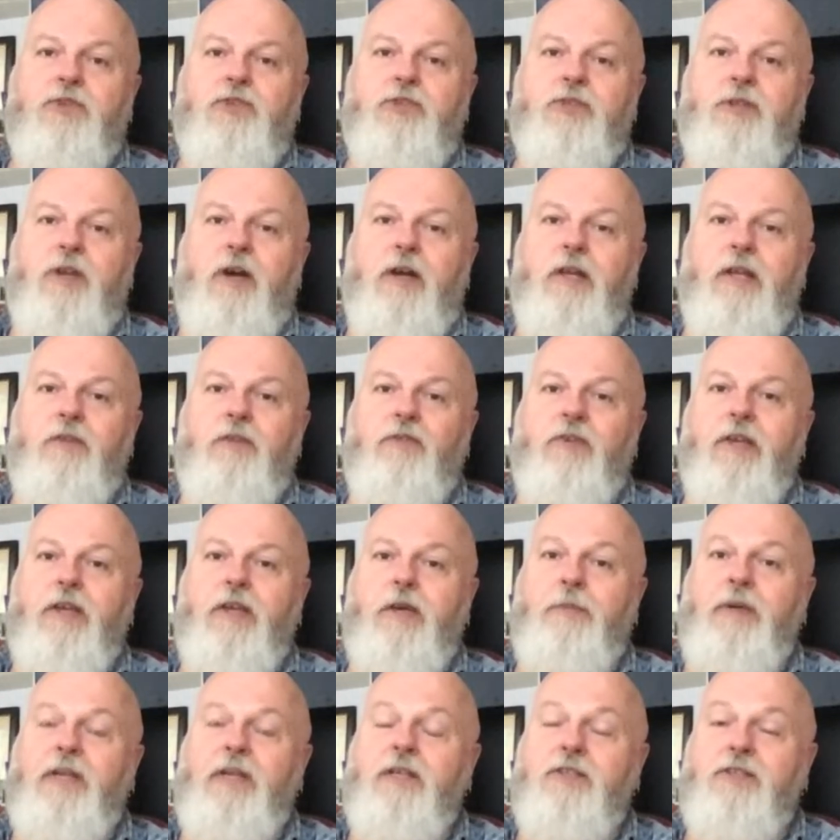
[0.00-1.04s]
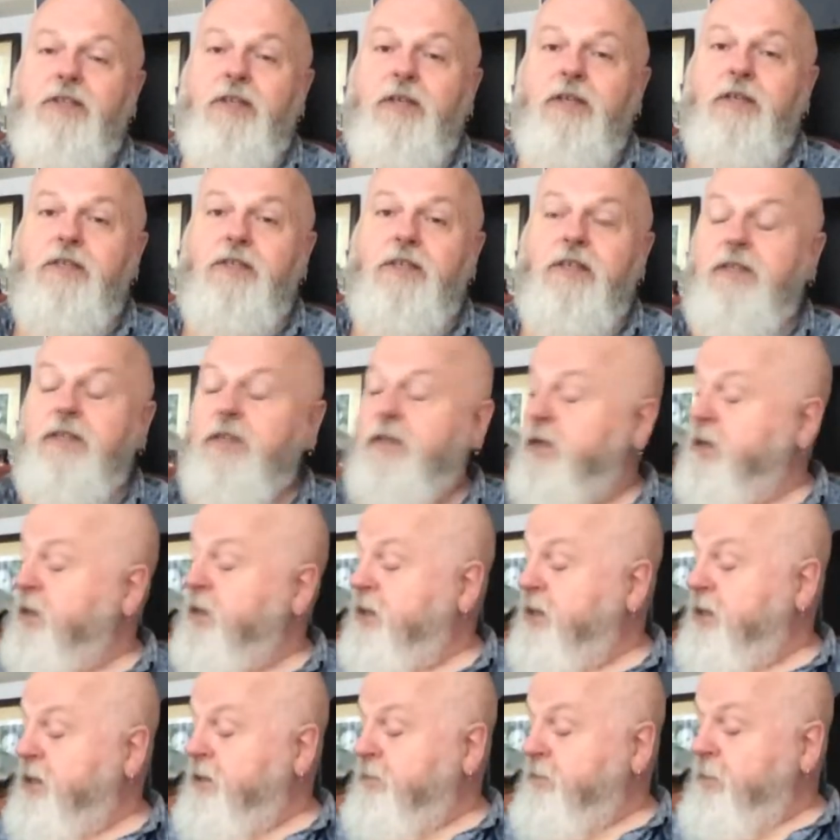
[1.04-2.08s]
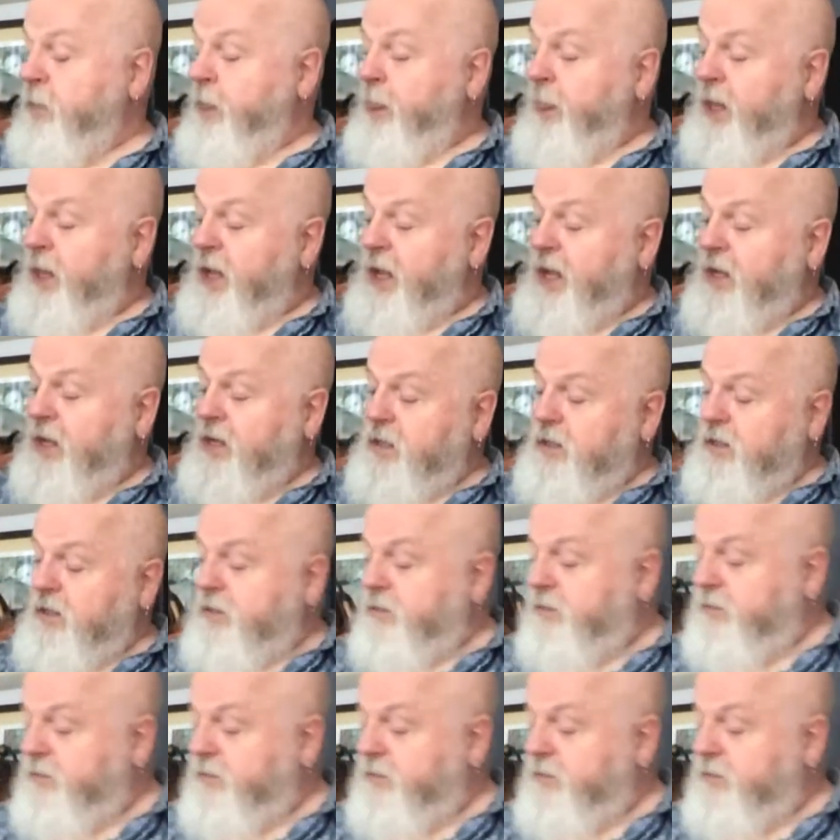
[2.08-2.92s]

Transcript: was slightly rehabilitated and